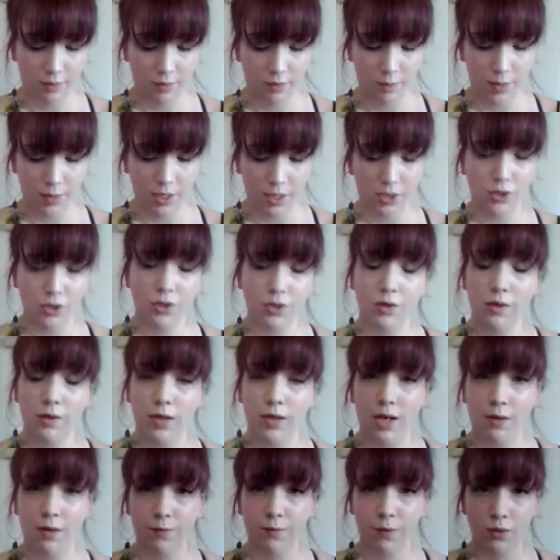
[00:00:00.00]
because you're
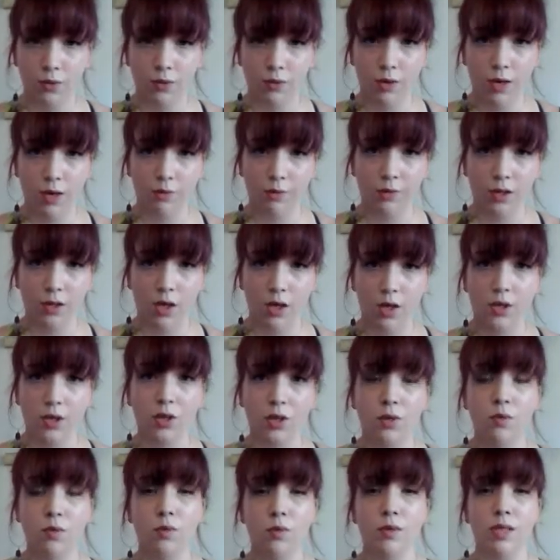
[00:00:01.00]
getting photographed a lot,
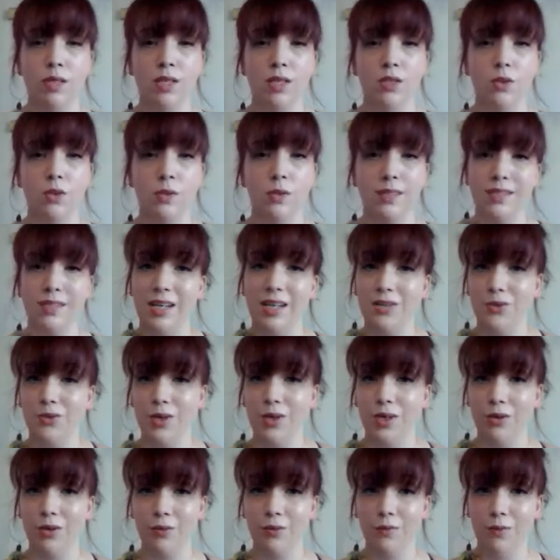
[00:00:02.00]
you need to
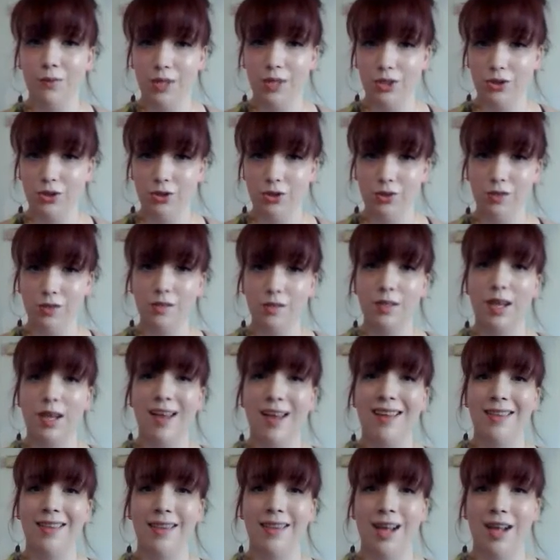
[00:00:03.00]
exaggerate your features,
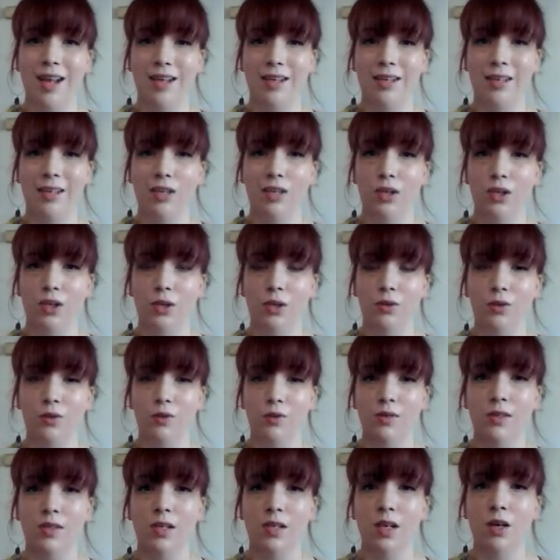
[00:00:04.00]
and that
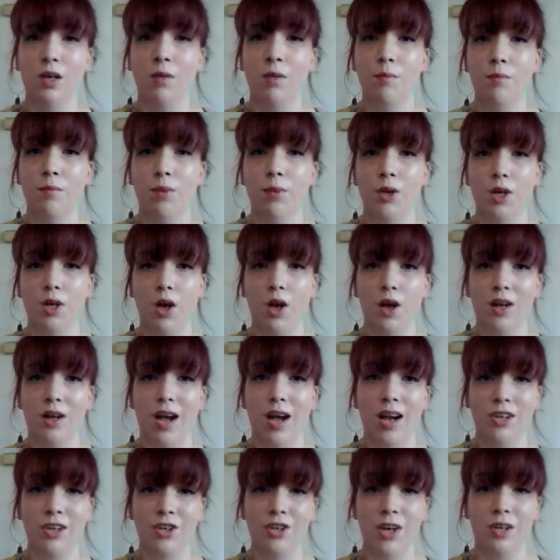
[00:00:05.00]
includes putting on
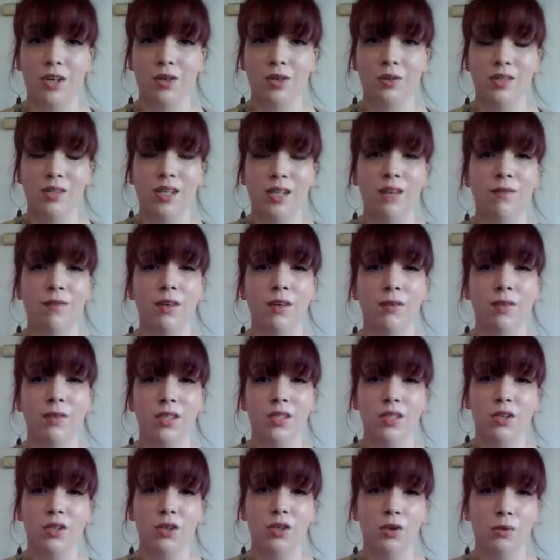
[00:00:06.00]
eyeshadows, even if
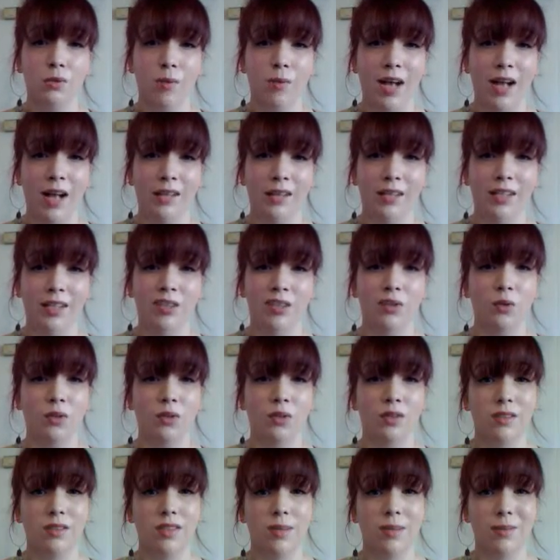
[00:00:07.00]
it's a nude palette,
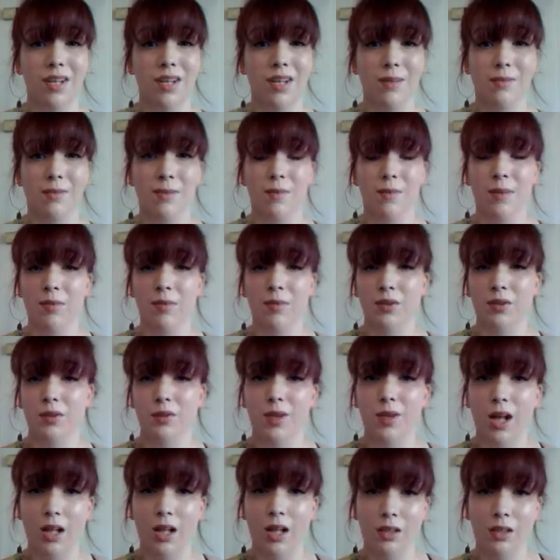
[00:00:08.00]
or sometimes people do
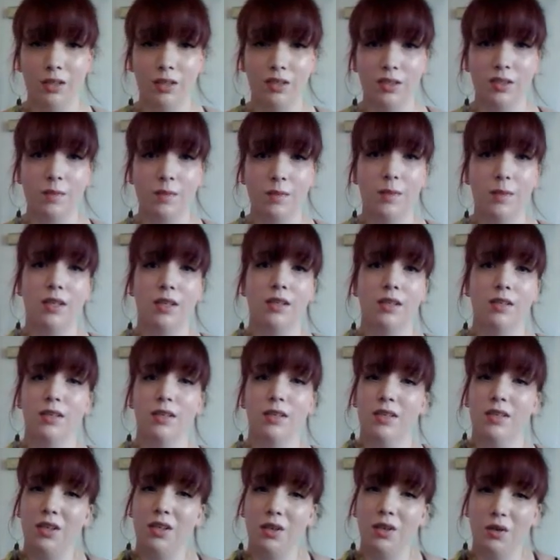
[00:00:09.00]
colors because,
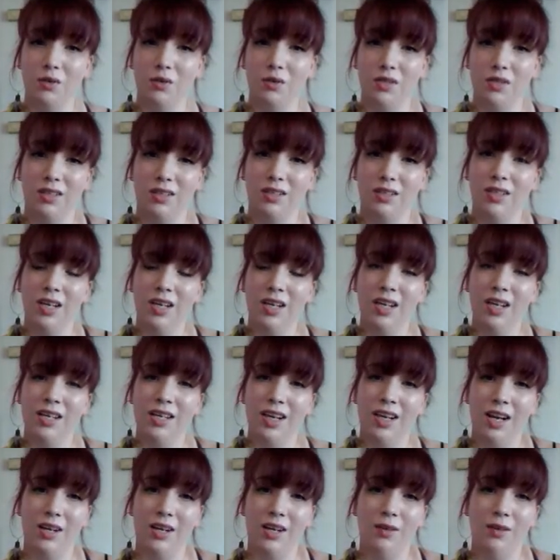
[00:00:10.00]
you know, to
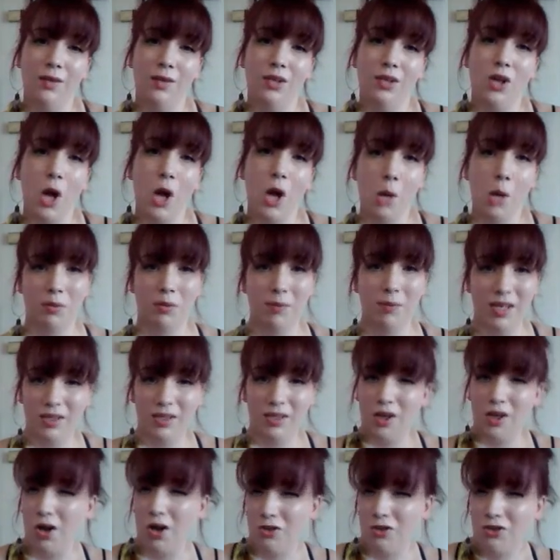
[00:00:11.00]
kind of complement the
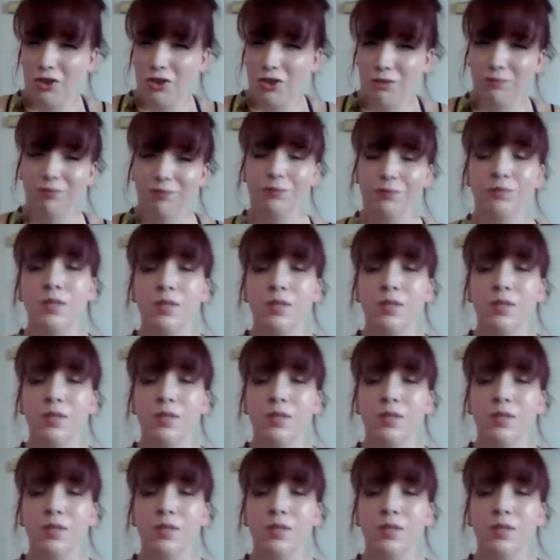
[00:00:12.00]
costume.